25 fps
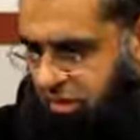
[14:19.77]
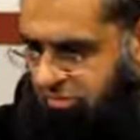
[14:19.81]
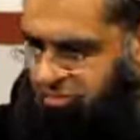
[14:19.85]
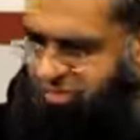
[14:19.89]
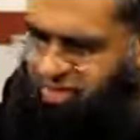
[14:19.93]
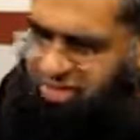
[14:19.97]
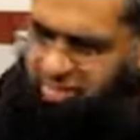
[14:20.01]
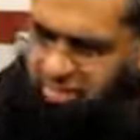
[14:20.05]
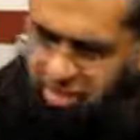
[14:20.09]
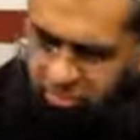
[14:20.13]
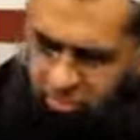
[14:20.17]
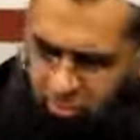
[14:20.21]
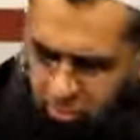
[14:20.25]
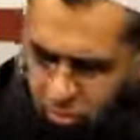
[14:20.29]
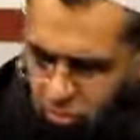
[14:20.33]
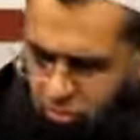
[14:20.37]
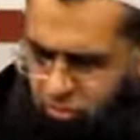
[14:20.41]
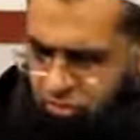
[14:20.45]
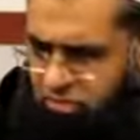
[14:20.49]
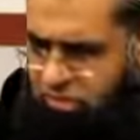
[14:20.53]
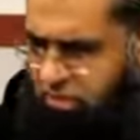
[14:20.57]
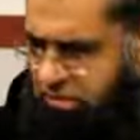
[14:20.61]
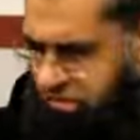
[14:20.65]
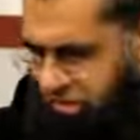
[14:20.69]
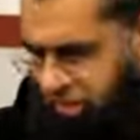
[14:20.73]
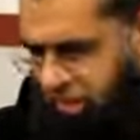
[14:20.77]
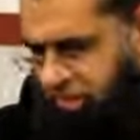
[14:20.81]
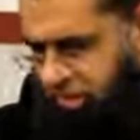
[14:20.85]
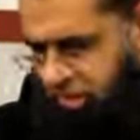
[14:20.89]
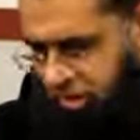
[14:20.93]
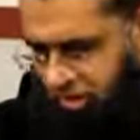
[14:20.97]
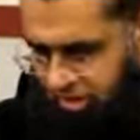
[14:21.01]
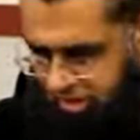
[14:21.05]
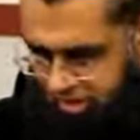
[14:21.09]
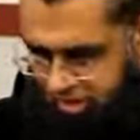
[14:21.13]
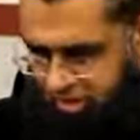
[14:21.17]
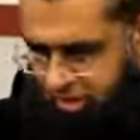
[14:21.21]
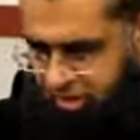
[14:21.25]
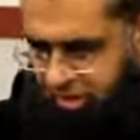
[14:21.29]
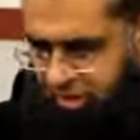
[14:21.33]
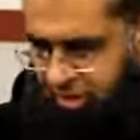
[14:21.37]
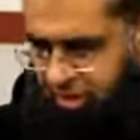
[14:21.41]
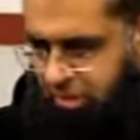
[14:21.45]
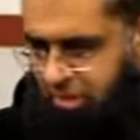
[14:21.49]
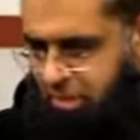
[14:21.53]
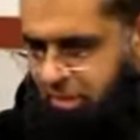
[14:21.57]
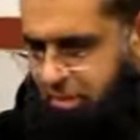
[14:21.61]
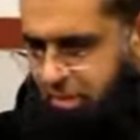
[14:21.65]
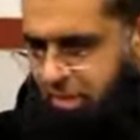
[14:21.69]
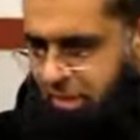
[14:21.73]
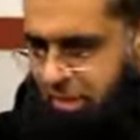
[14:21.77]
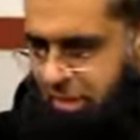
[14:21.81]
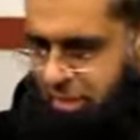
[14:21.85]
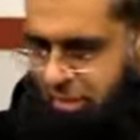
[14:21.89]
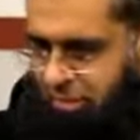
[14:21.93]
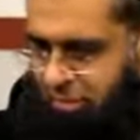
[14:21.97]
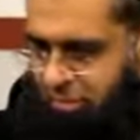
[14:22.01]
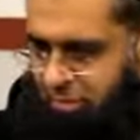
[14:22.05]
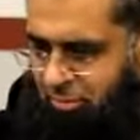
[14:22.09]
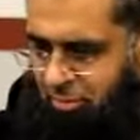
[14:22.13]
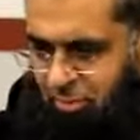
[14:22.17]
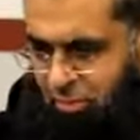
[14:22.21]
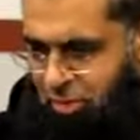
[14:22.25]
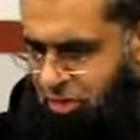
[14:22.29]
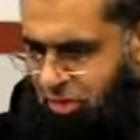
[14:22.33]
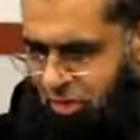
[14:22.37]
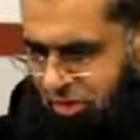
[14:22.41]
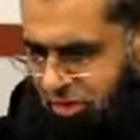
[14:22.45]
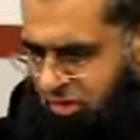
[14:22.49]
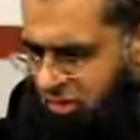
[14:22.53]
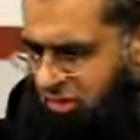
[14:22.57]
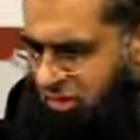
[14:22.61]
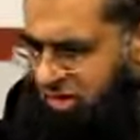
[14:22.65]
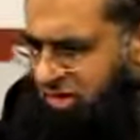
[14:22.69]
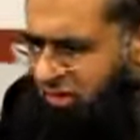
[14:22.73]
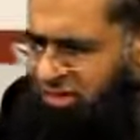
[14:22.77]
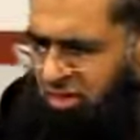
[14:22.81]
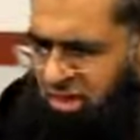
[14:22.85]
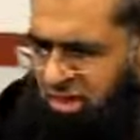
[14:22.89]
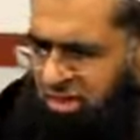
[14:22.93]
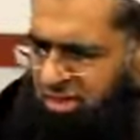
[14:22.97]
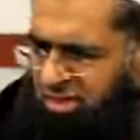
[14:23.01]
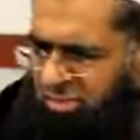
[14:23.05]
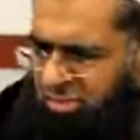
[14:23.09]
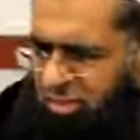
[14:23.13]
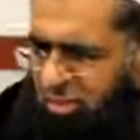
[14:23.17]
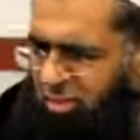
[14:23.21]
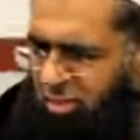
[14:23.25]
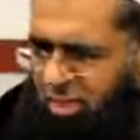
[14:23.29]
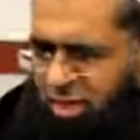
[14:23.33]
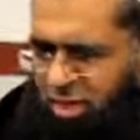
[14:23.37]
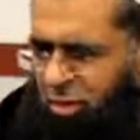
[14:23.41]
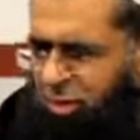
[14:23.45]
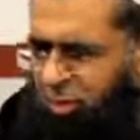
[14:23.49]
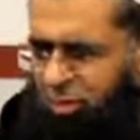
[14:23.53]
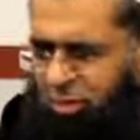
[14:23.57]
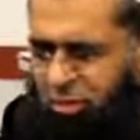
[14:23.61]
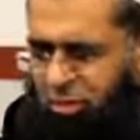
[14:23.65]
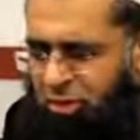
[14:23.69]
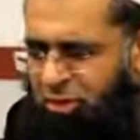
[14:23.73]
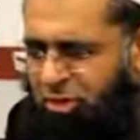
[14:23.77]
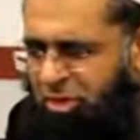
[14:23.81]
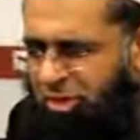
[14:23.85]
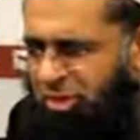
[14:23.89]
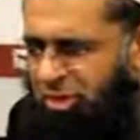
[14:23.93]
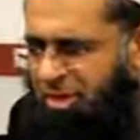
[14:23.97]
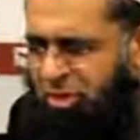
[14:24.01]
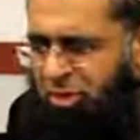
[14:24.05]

If they said moderate, I could understand that. Modern, you think religious people are not modern?